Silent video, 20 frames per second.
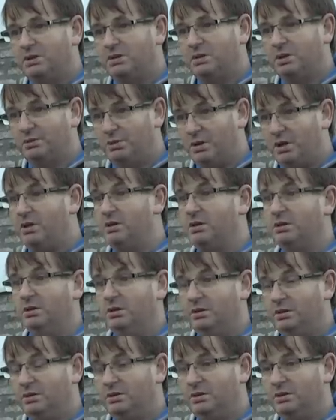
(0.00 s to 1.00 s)
to run.
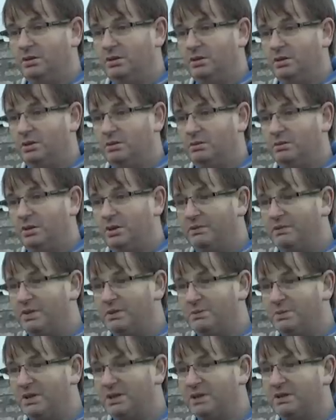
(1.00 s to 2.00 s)
Whenever
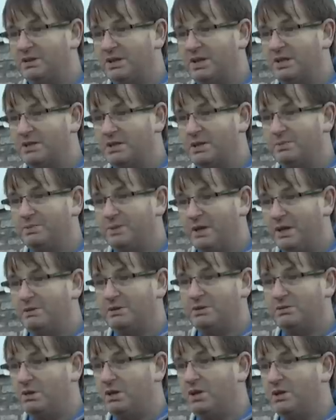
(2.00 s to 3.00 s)
the money dries up, they
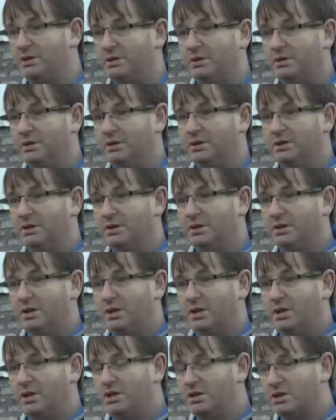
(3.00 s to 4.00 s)
will run.
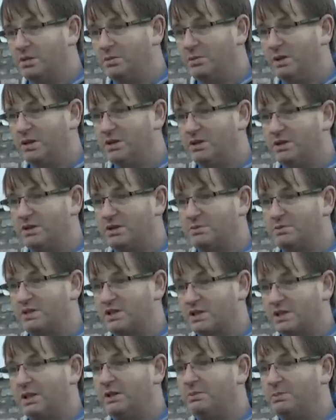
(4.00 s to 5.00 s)
Our communities will
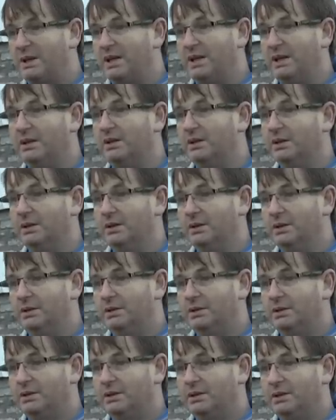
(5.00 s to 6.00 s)
still be here.
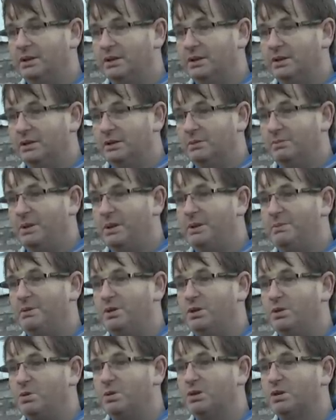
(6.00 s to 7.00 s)
The people
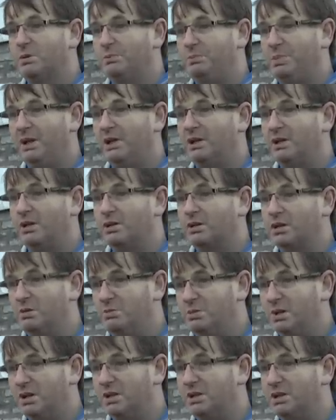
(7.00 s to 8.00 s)
who want to build our
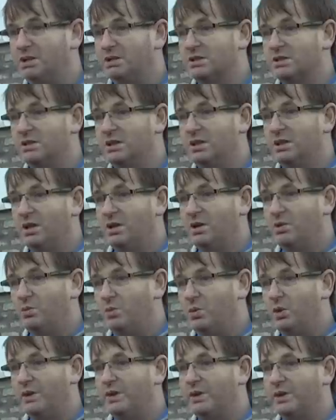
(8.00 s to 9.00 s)
communities
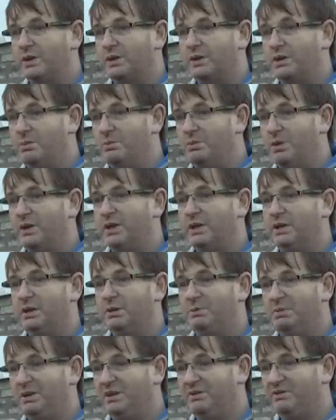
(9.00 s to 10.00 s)
want the money
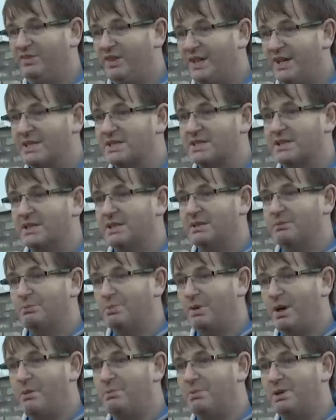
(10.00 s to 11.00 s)
to be invested
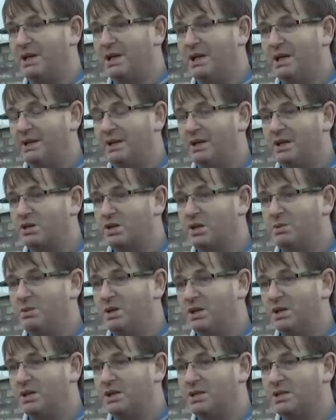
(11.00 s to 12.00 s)
properly in our
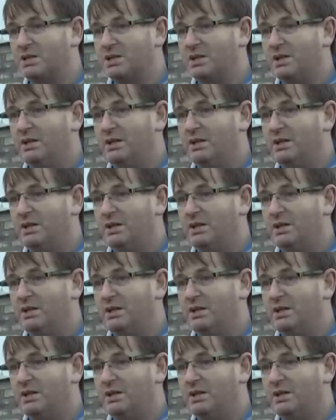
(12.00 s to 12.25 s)
communities.